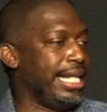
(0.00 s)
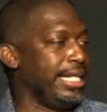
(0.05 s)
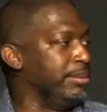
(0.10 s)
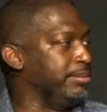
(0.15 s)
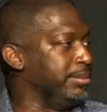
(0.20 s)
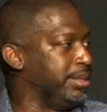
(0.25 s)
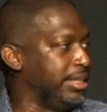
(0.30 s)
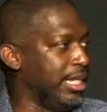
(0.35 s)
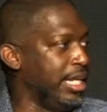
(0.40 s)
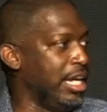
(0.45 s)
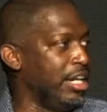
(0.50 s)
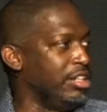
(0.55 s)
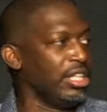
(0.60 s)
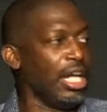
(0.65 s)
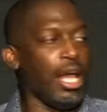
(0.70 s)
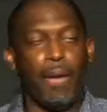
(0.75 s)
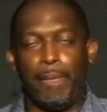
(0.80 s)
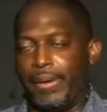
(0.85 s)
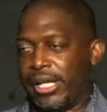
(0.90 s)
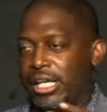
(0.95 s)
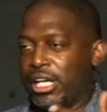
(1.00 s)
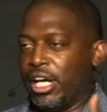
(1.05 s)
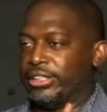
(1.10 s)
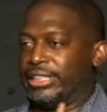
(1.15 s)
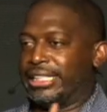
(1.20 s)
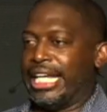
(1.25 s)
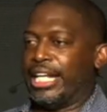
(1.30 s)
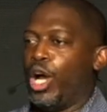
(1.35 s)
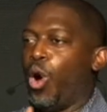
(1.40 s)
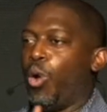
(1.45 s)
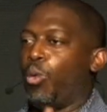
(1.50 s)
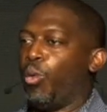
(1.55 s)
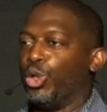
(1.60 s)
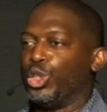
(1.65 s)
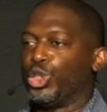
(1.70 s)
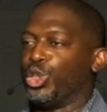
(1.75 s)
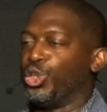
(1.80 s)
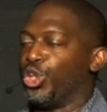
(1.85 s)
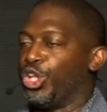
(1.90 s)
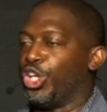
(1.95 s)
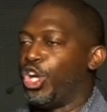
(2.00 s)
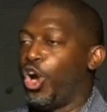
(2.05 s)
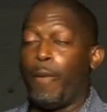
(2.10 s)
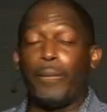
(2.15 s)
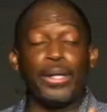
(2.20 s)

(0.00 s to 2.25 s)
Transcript: themselves because they don't want you to know.